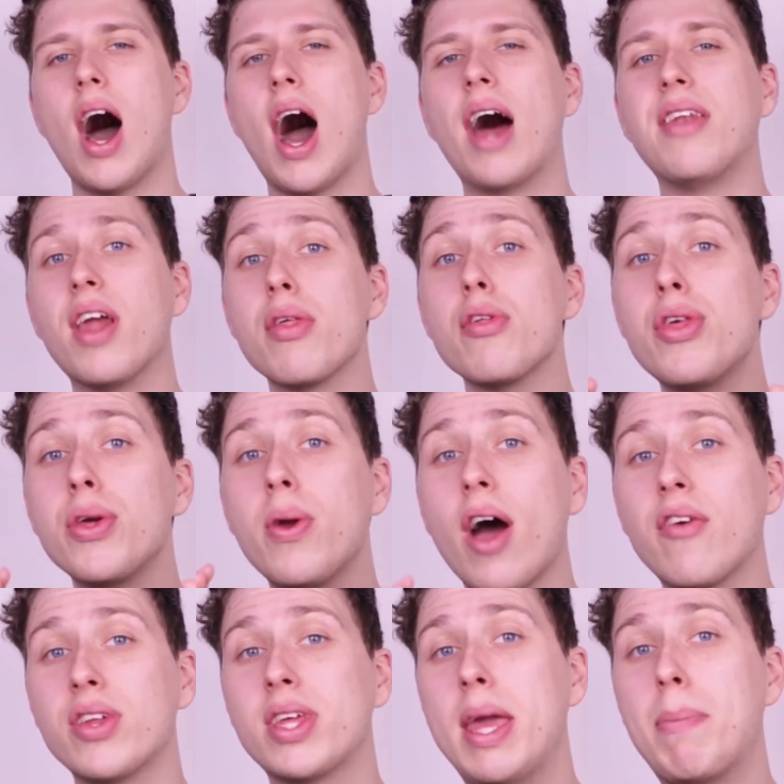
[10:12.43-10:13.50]
Another thing you
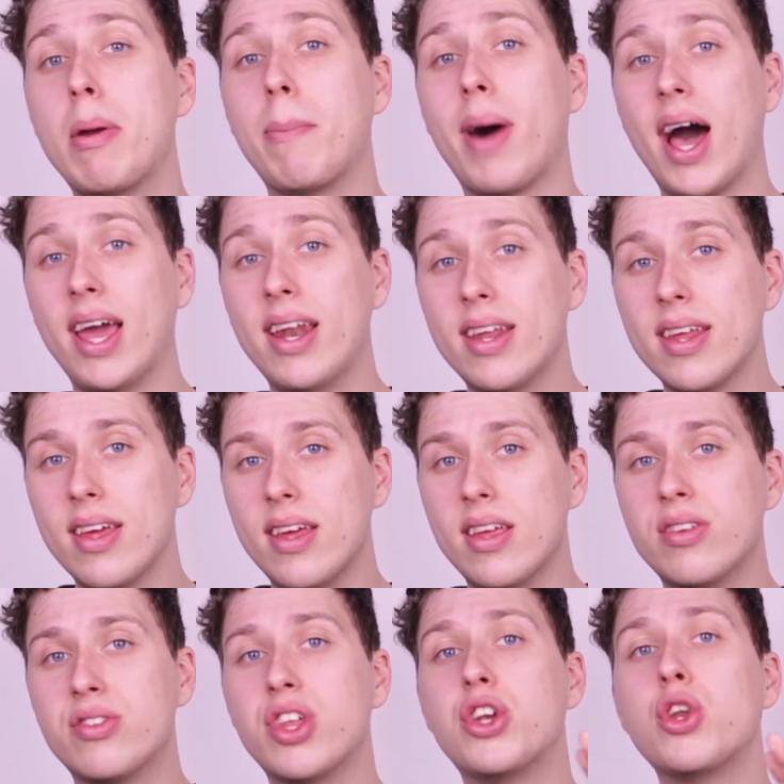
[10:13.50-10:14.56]
have to keep in mind
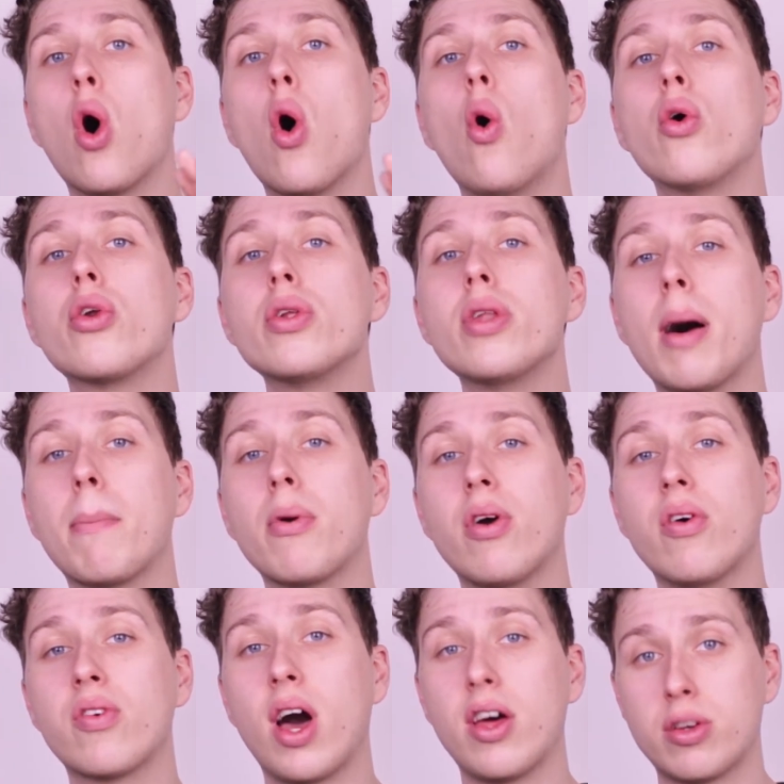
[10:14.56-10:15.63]
is the total number
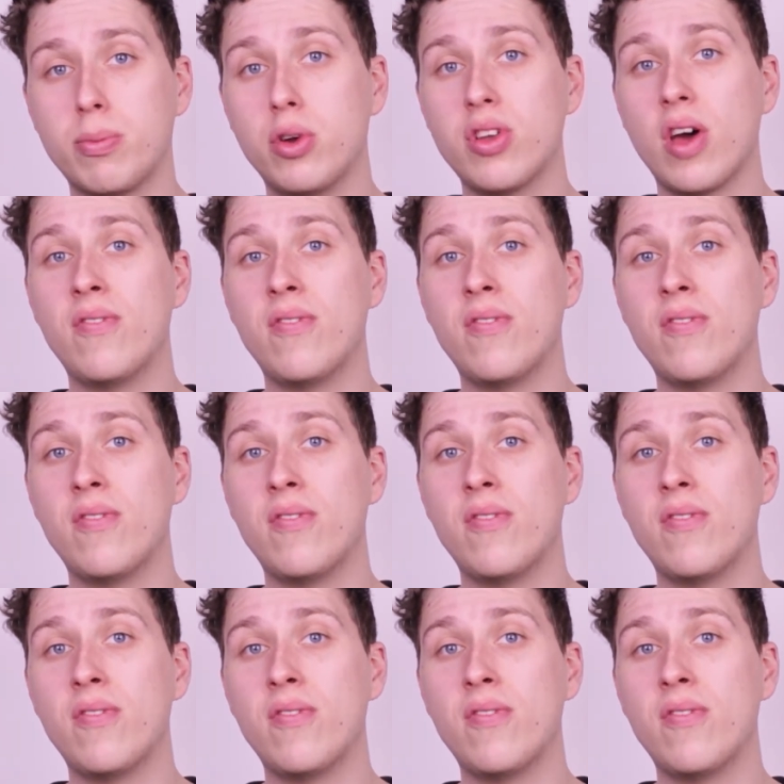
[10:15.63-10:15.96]
of customers